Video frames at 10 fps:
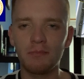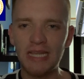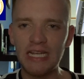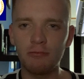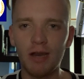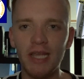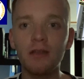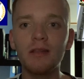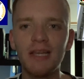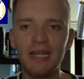
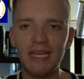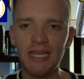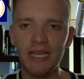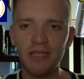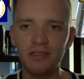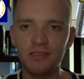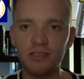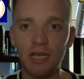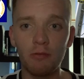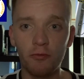Meanwhile, here is
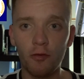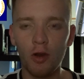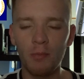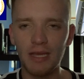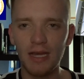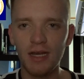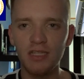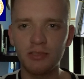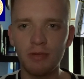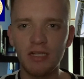our form
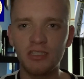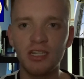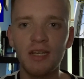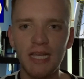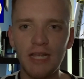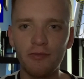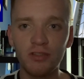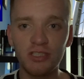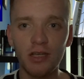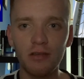guide, which, even
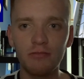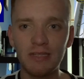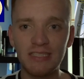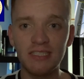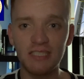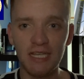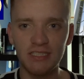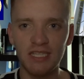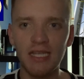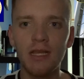though we did
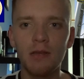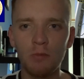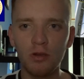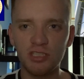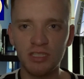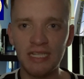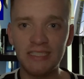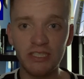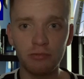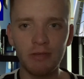get a much
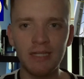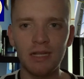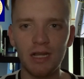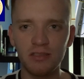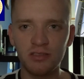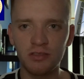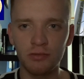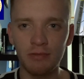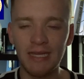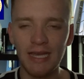needed win last
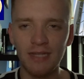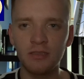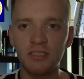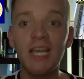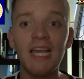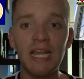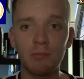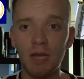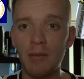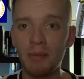weekend, in
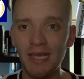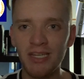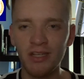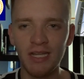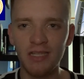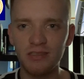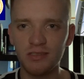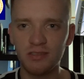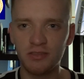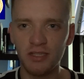my opinion is
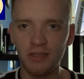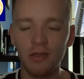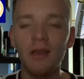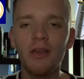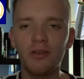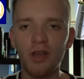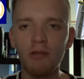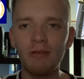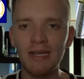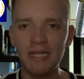still
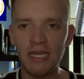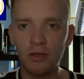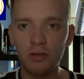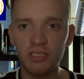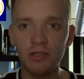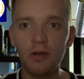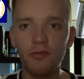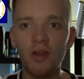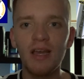nowhere near good enough.